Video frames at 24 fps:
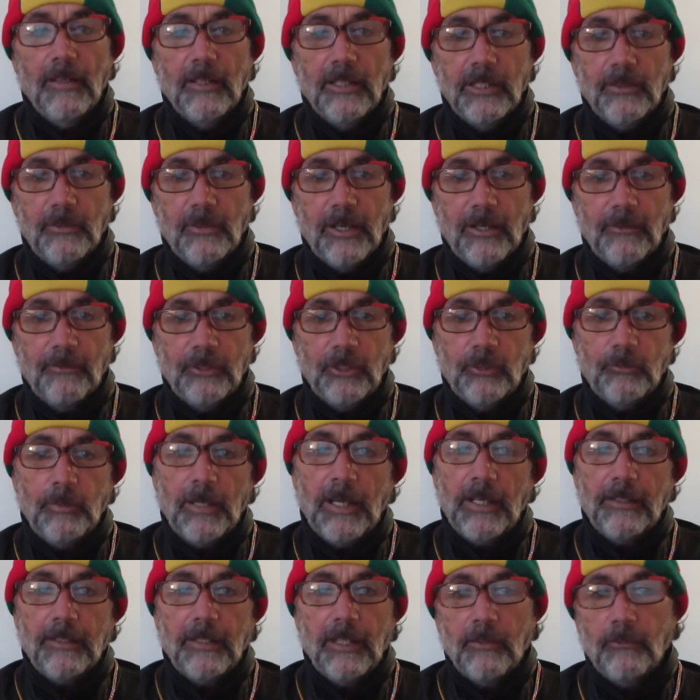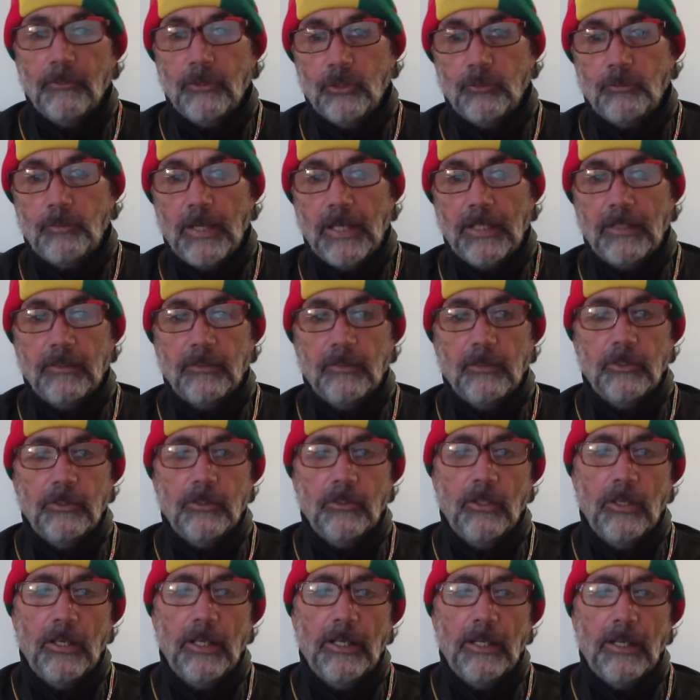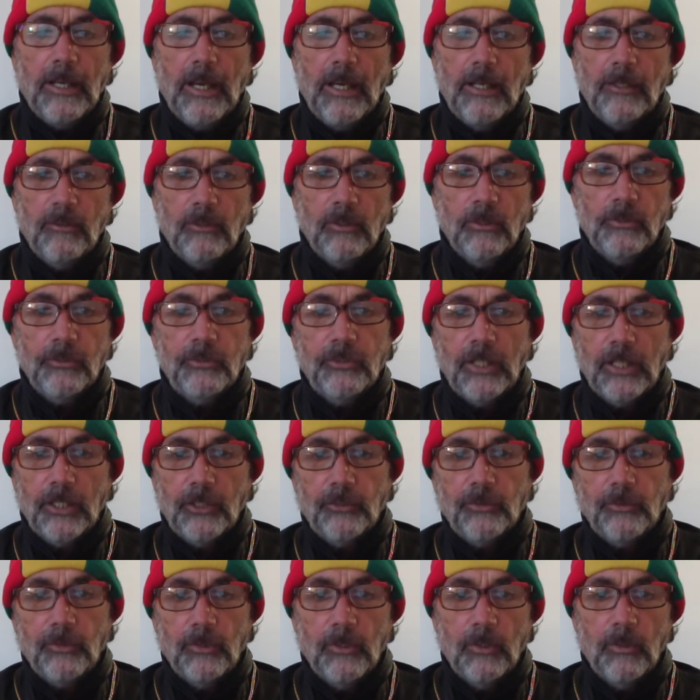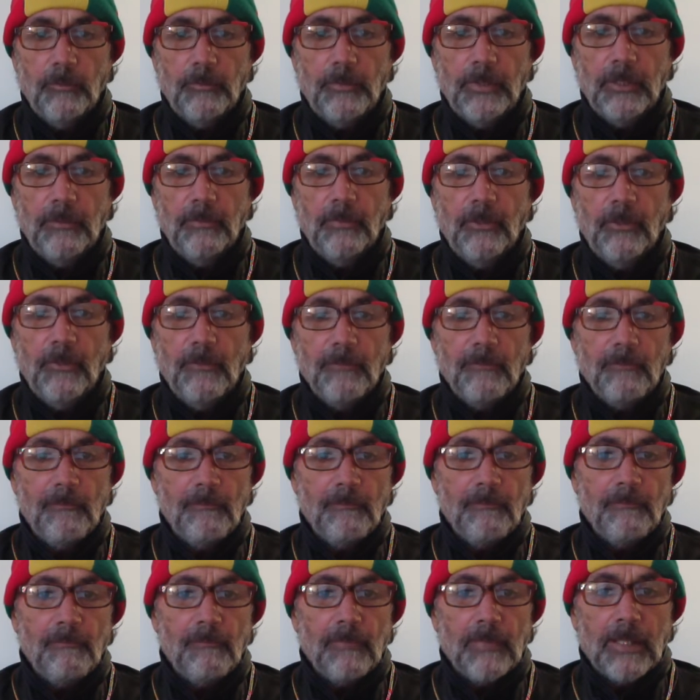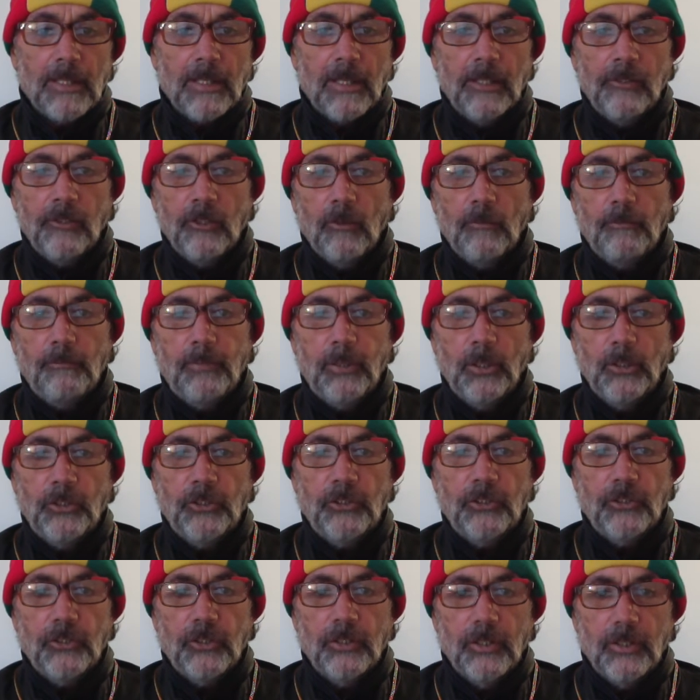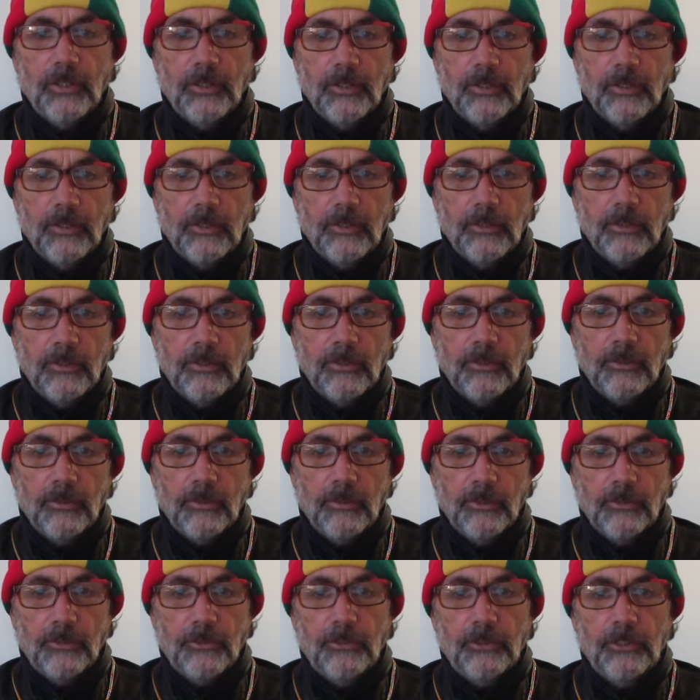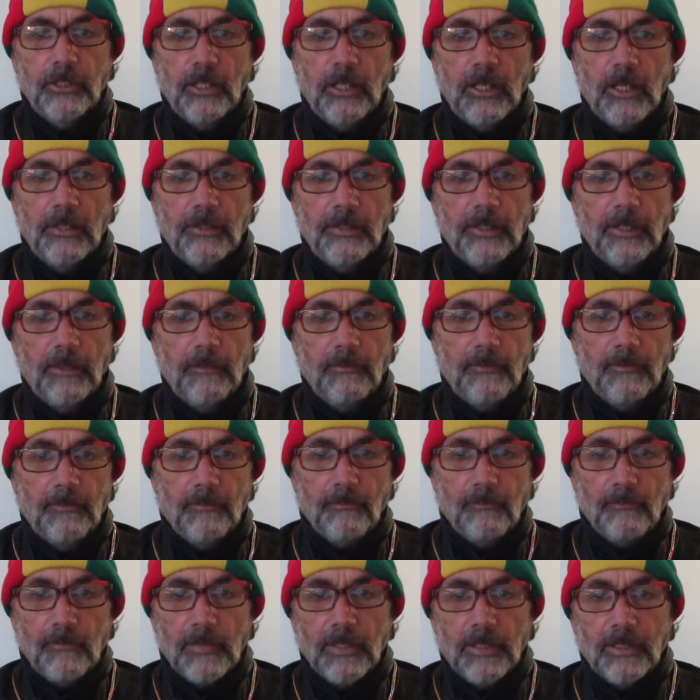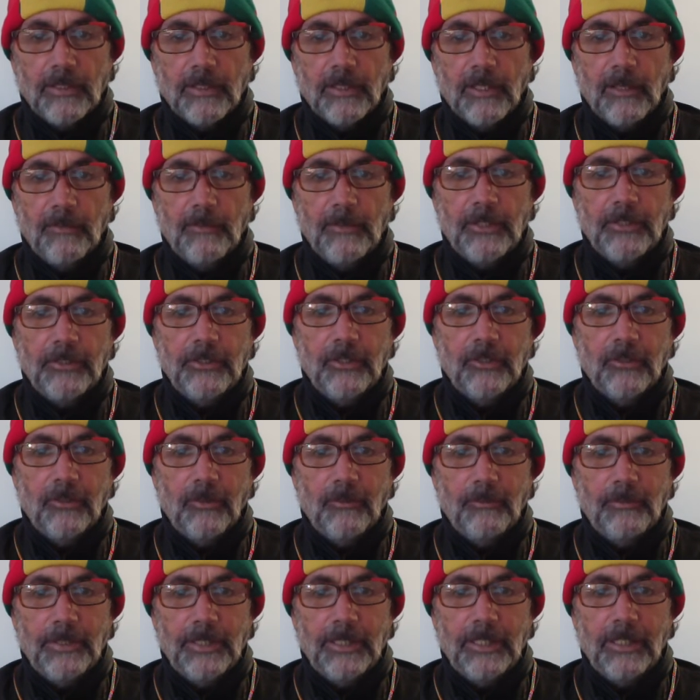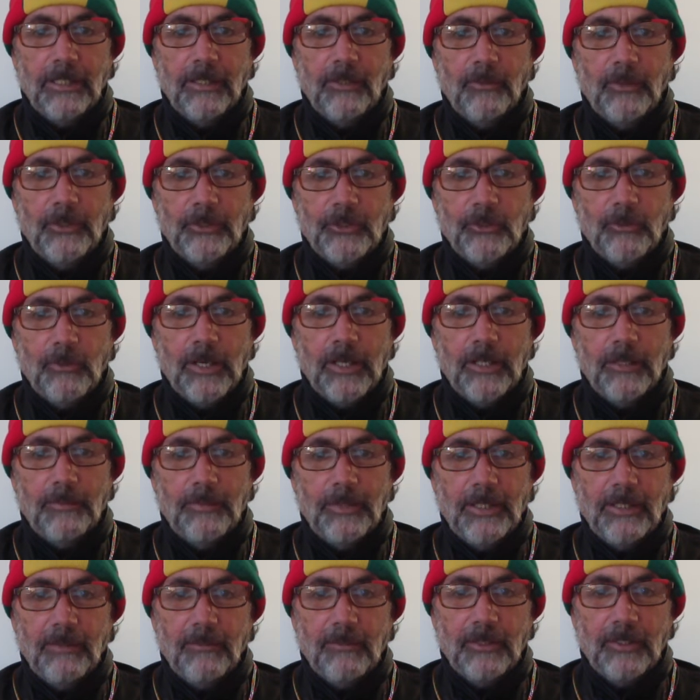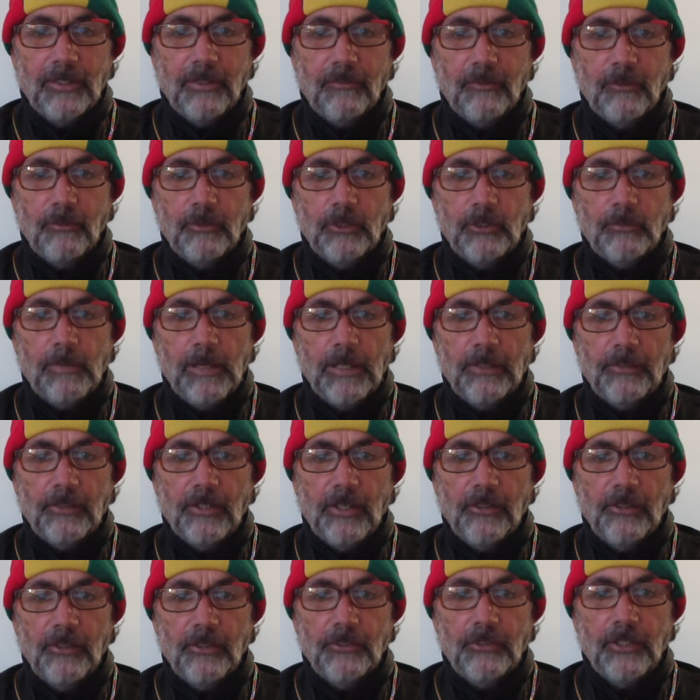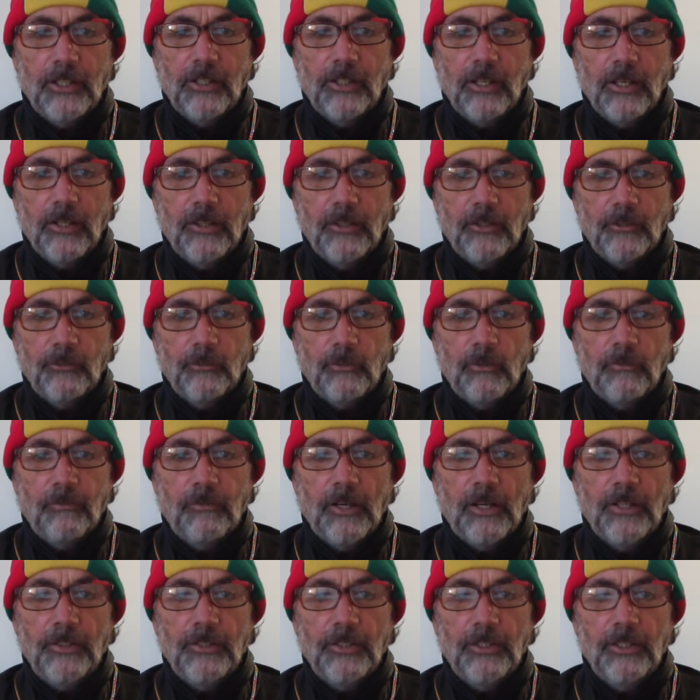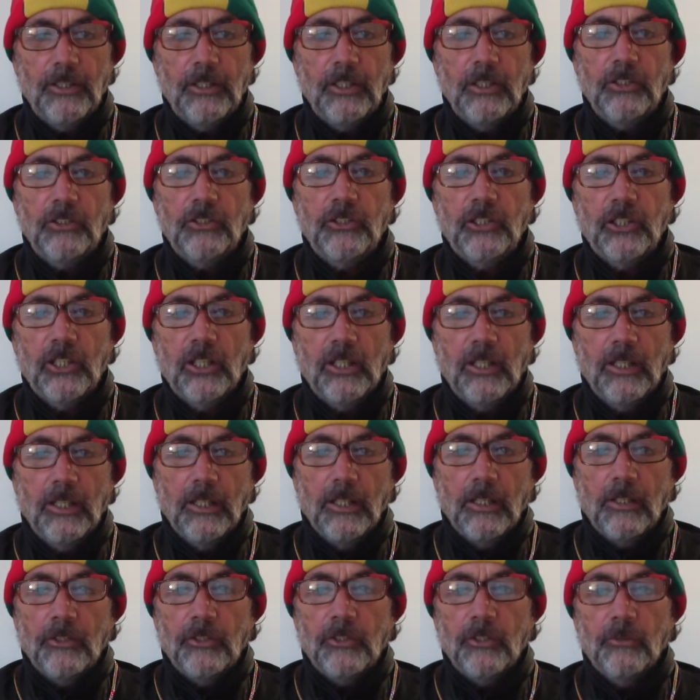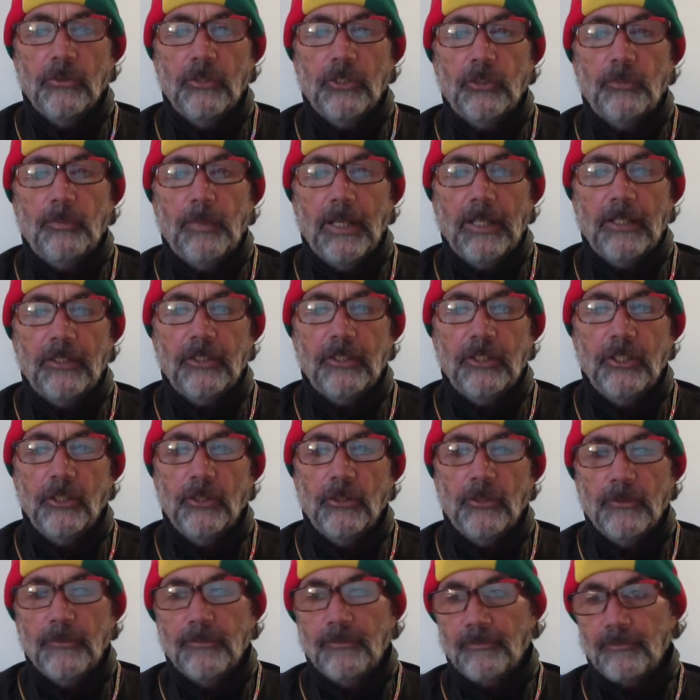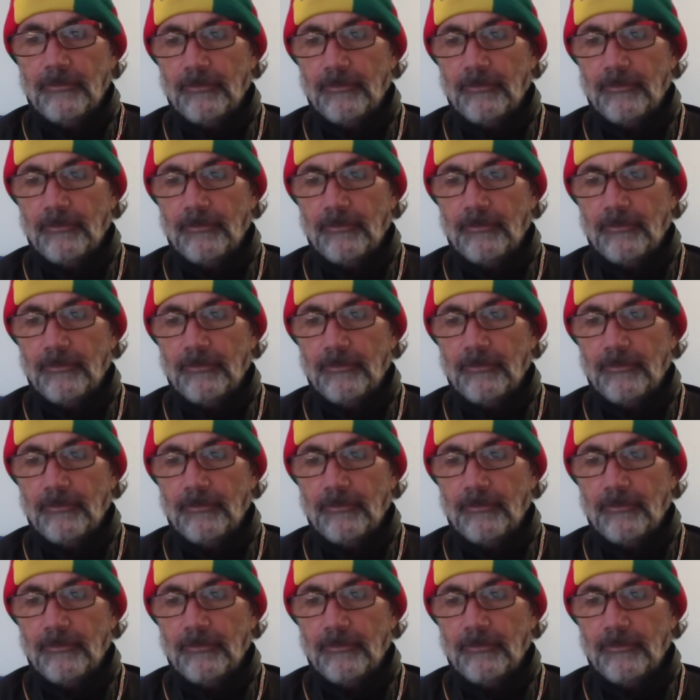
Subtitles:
you want respect, then respect your heterosexual people, and don't push your shit on them. I mean, be what you want to be, but if you respect others, then others will find it easier to respect you.